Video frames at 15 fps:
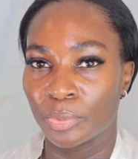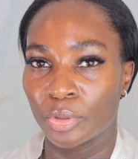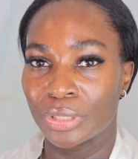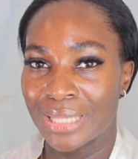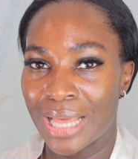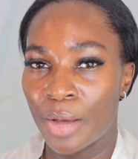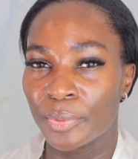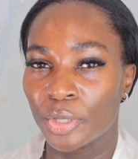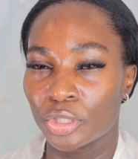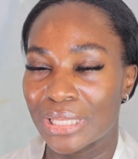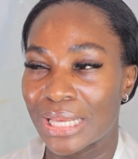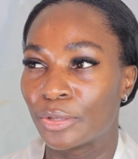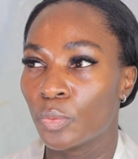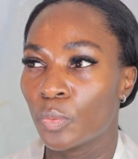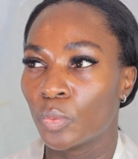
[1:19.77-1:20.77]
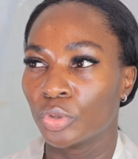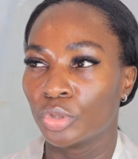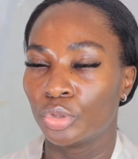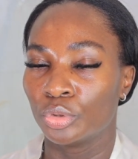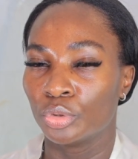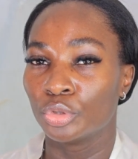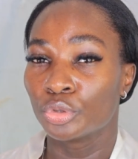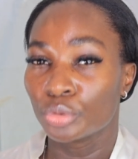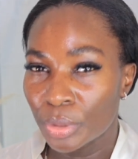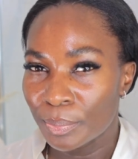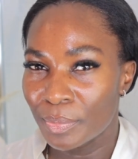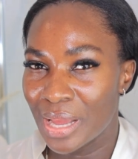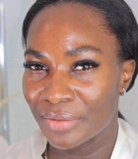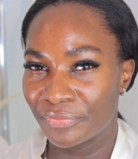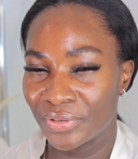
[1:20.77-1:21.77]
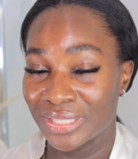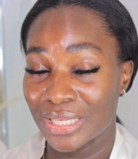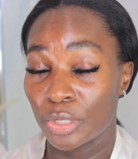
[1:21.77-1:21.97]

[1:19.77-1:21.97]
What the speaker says: but now because I don't want to strip my face,